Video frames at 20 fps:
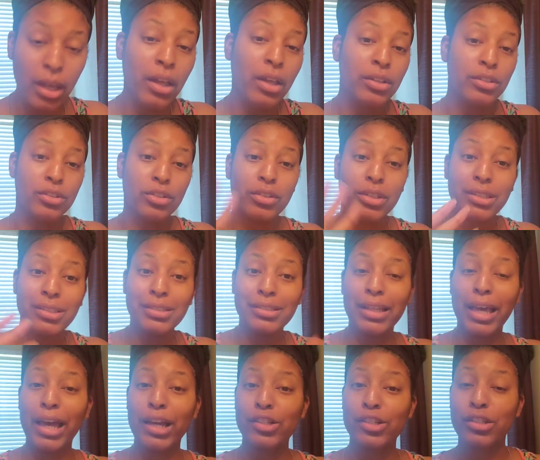So this is
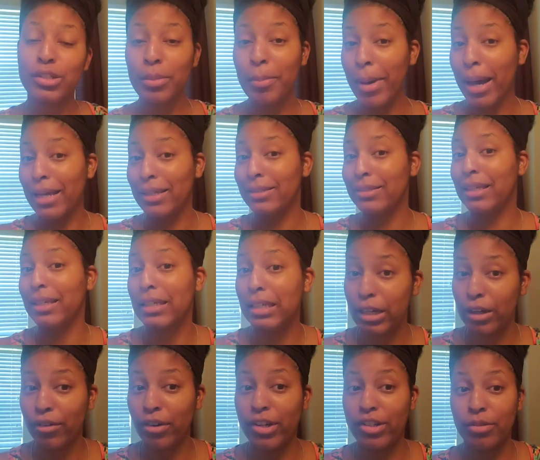actually my
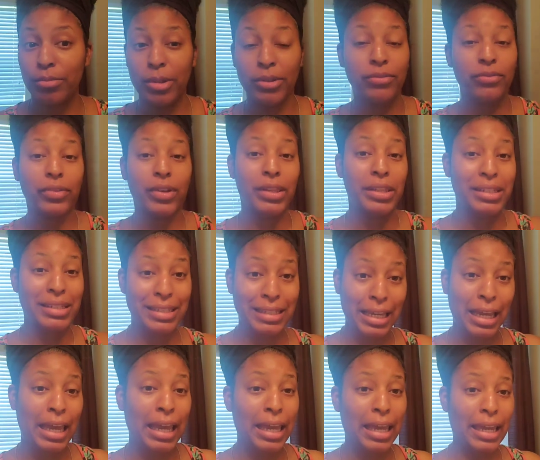skincare regimen for the
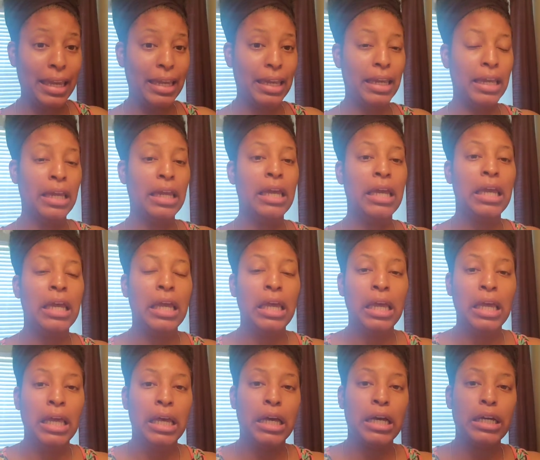day.
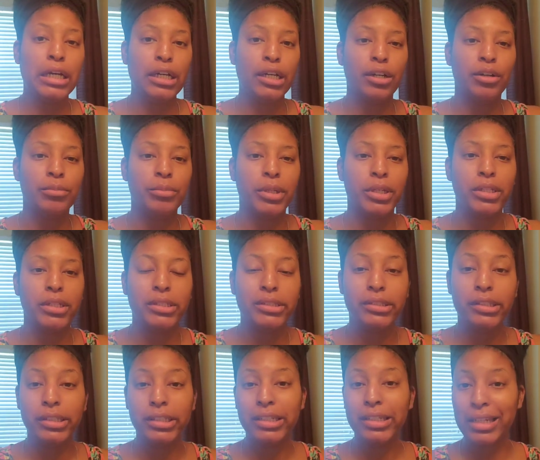
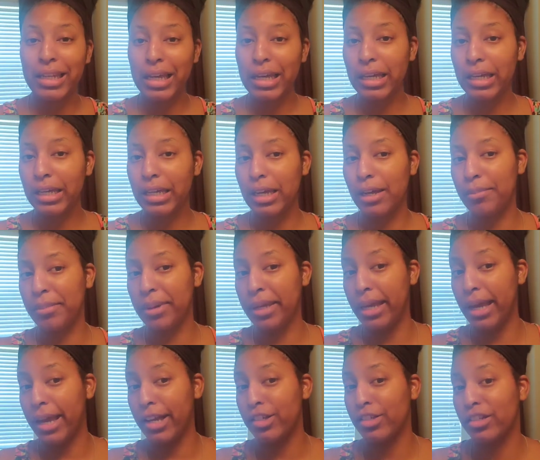Tonight I may
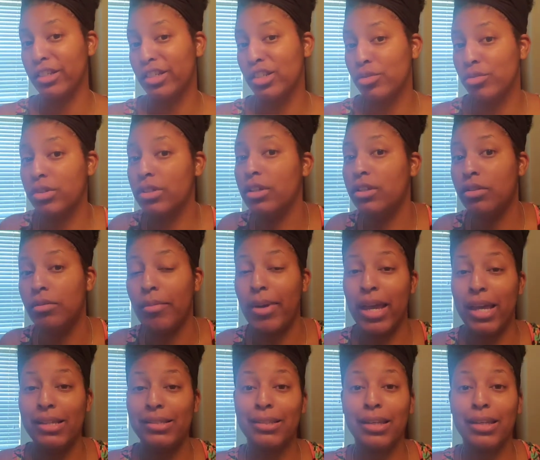actually do another mask.